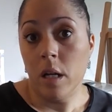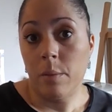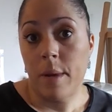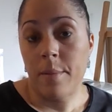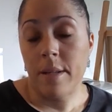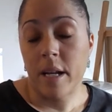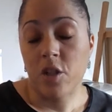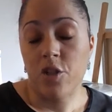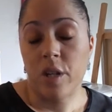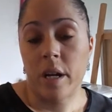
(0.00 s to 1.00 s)
maybe
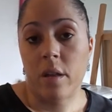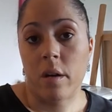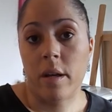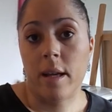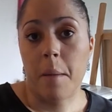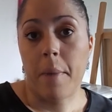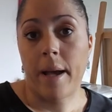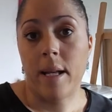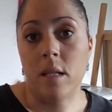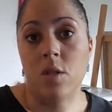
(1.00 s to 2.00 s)
next year, that I can get
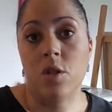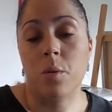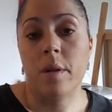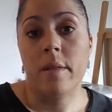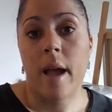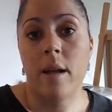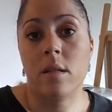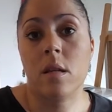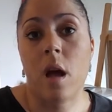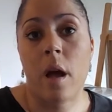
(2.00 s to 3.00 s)
back into doing
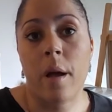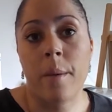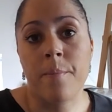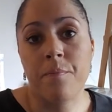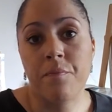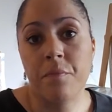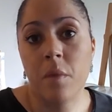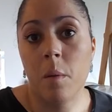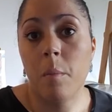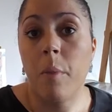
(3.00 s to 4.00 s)
that.
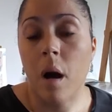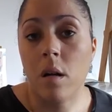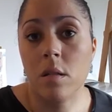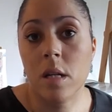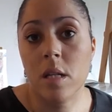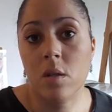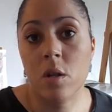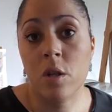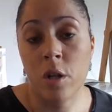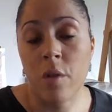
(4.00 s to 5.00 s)
But it's,
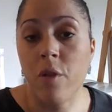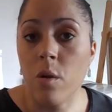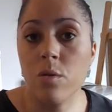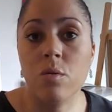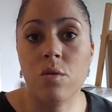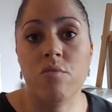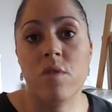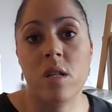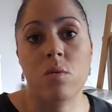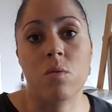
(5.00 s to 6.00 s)
you know, those sorts of
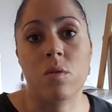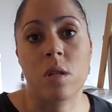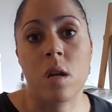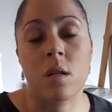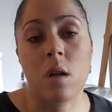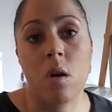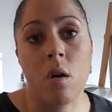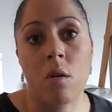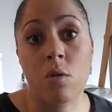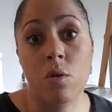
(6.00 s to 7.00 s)
resources
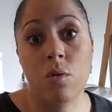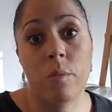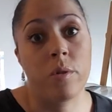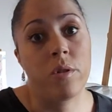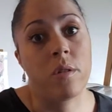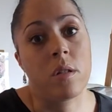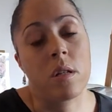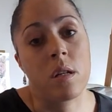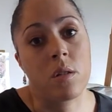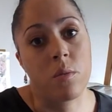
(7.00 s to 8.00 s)
are good
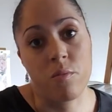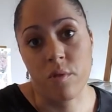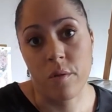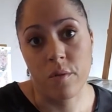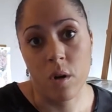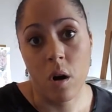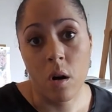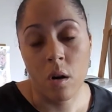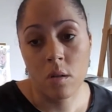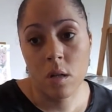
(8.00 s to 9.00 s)
opportunities to improve on your
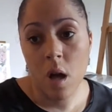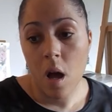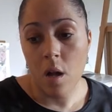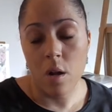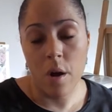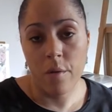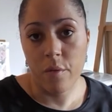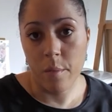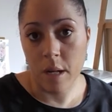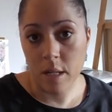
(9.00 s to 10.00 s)
art, learn
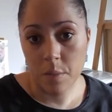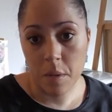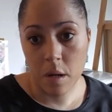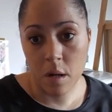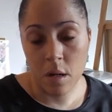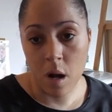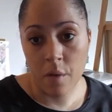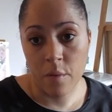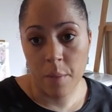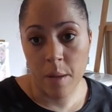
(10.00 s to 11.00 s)
from, you know,
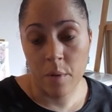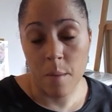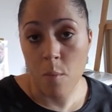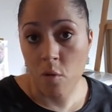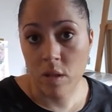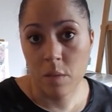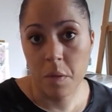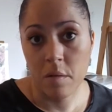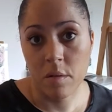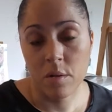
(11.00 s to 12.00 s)
other people that are more
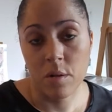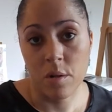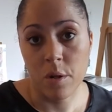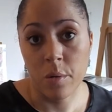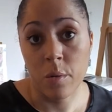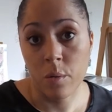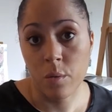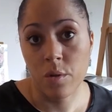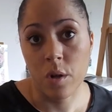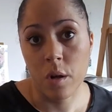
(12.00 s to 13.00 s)
experienced than you
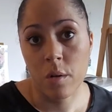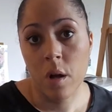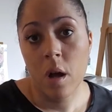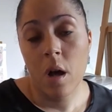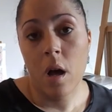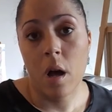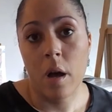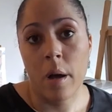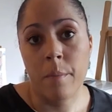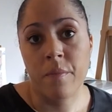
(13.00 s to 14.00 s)
also.
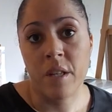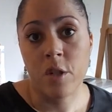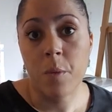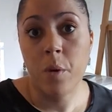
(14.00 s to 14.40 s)
There's no